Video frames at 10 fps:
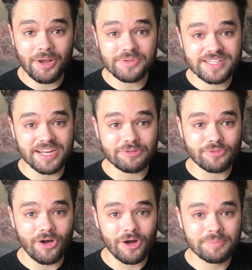was getting
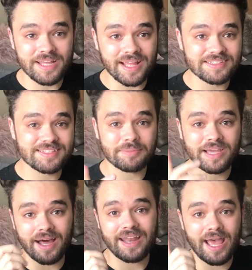robbed and some
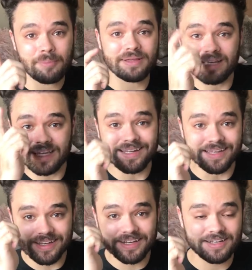gun happy
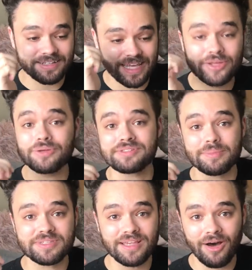idiot kills
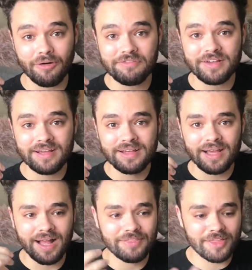himself
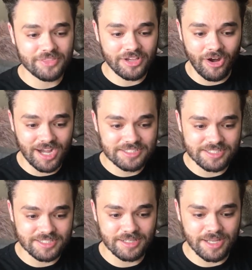and then the guy
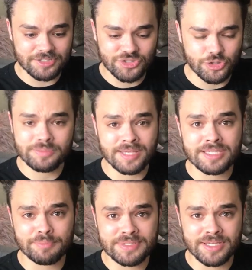just assumes
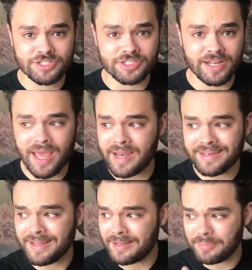his position
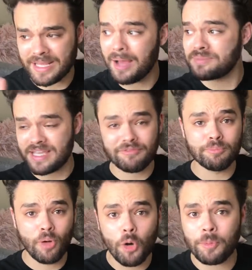and becomes
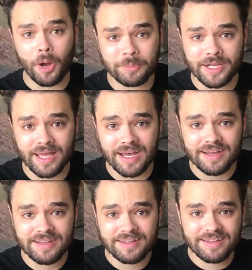even more popular.
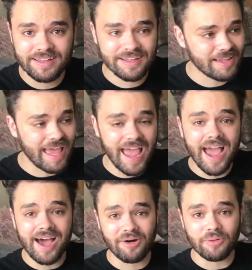
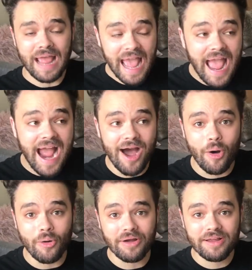How?
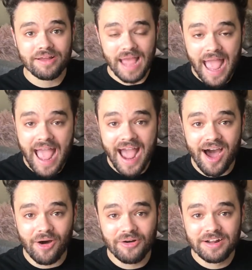How?
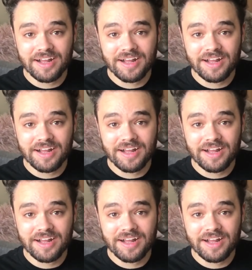How?